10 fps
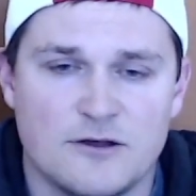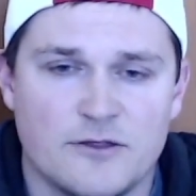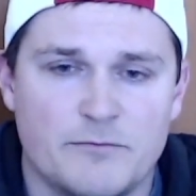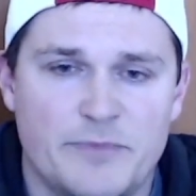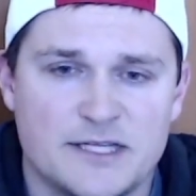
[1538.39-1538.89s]
You
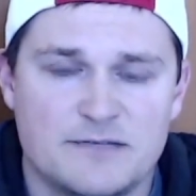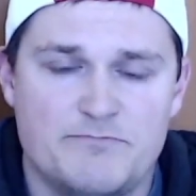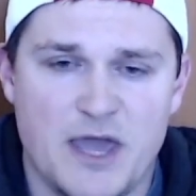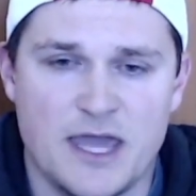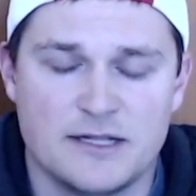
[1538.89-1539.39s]
know, the
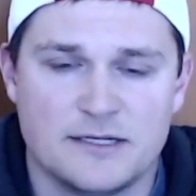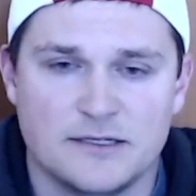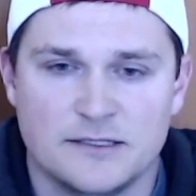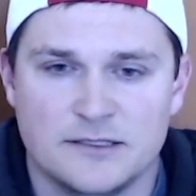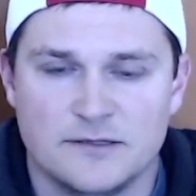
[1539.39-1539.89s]
best
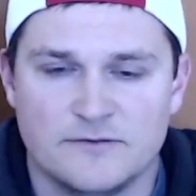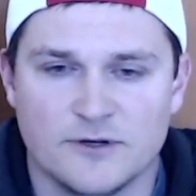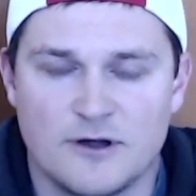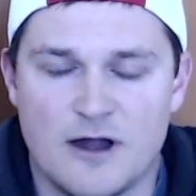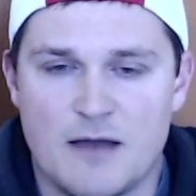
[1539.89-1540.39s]
bait
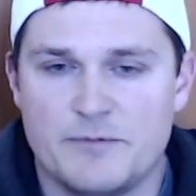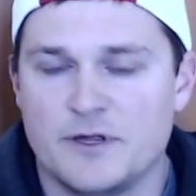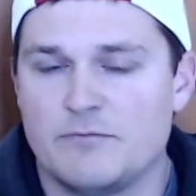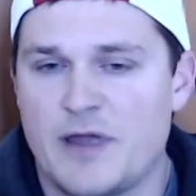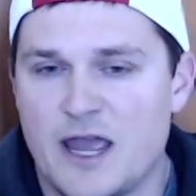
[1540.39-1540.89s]
for
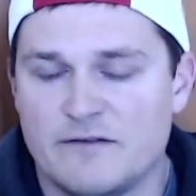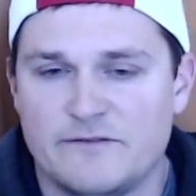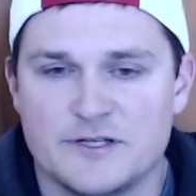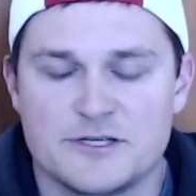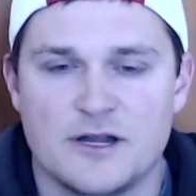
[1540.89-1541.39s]
crappie or
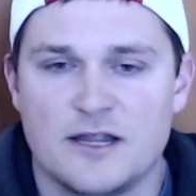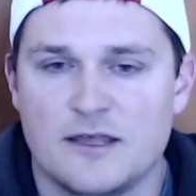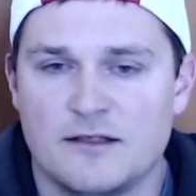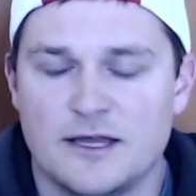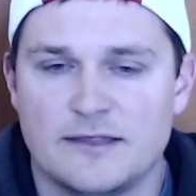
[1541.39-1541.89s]
panfish or
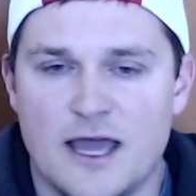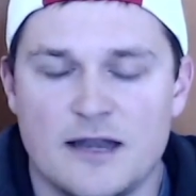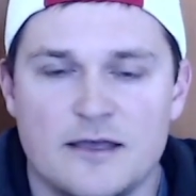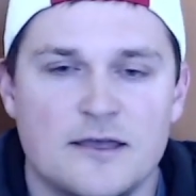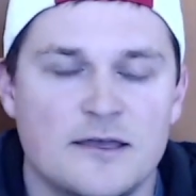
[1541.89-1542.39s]
anything like
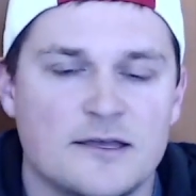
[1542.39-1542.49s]
that